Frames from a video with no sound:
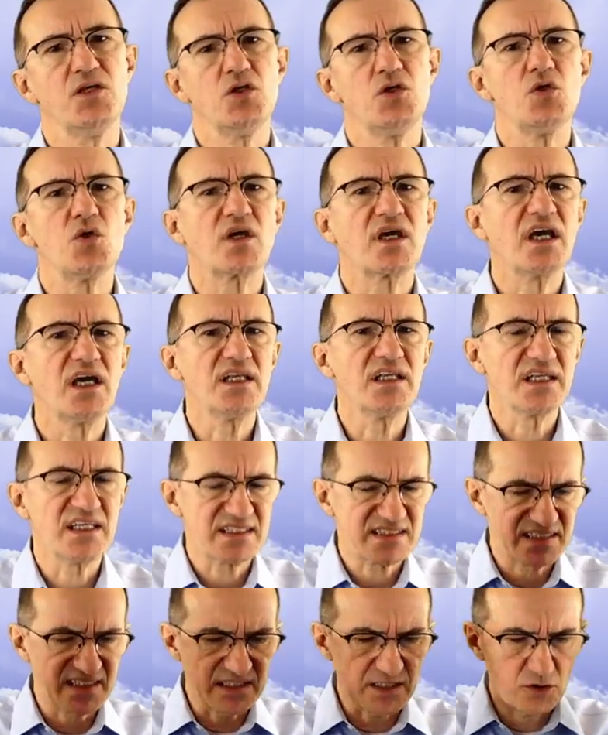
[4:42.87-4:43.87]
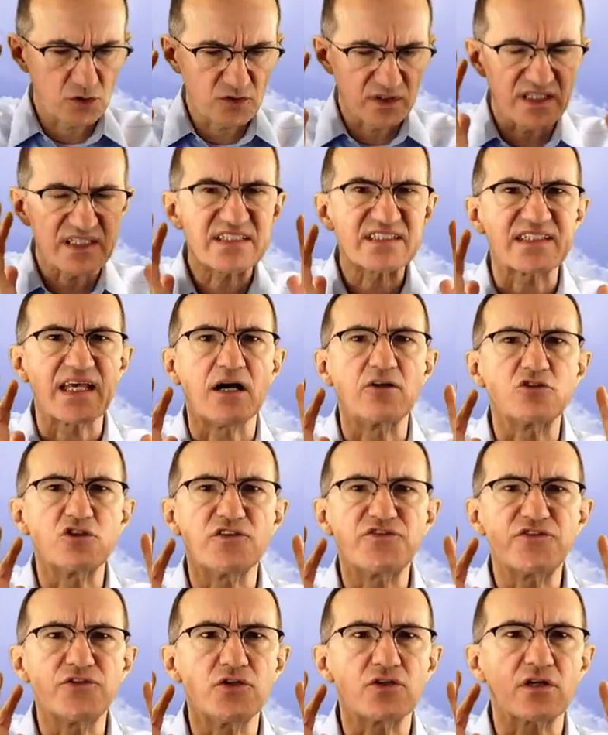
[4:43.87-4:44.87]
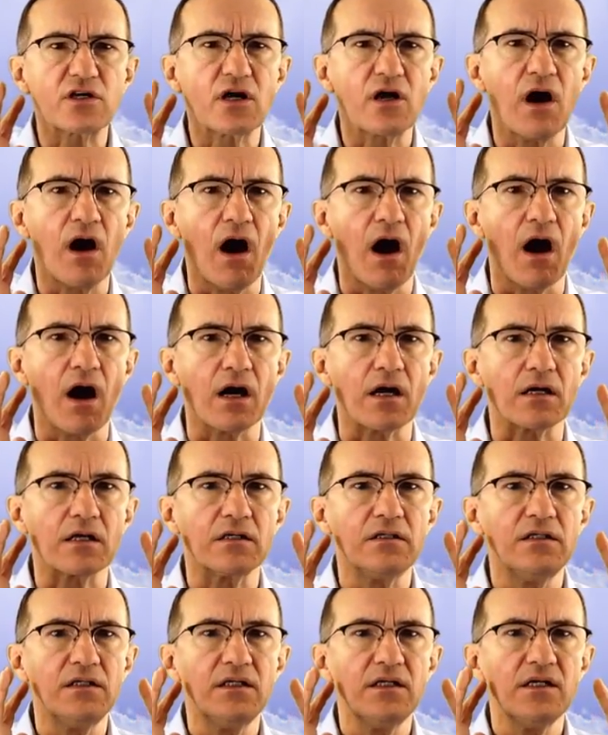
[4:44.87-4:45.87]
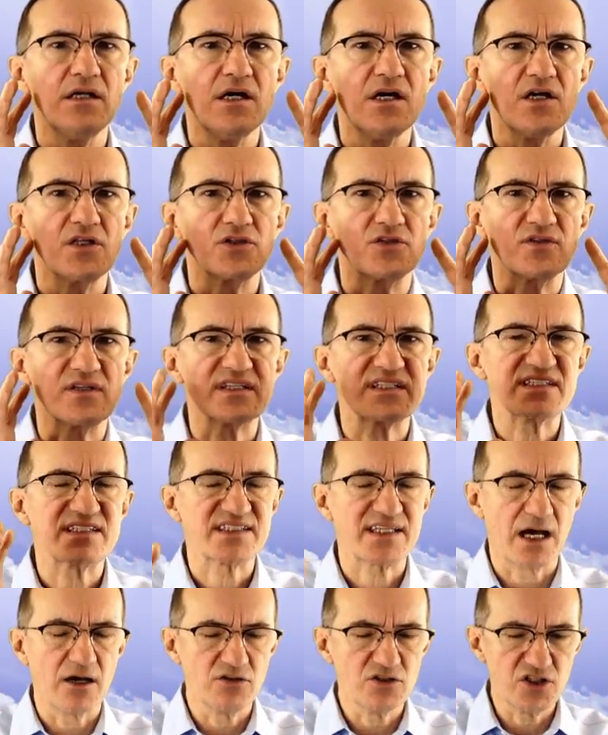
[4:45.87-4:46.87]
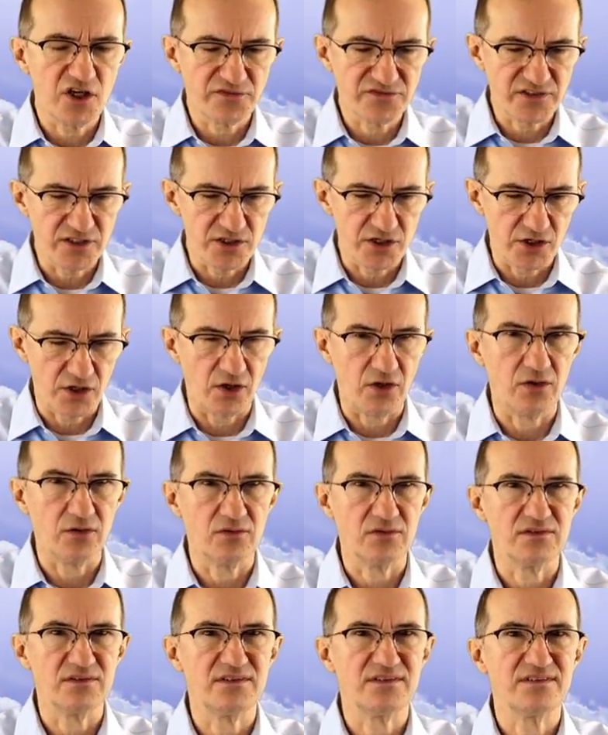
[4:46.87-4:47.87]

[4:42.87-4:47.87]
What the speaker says: You can listen to the sound of your car, to the sound of the road.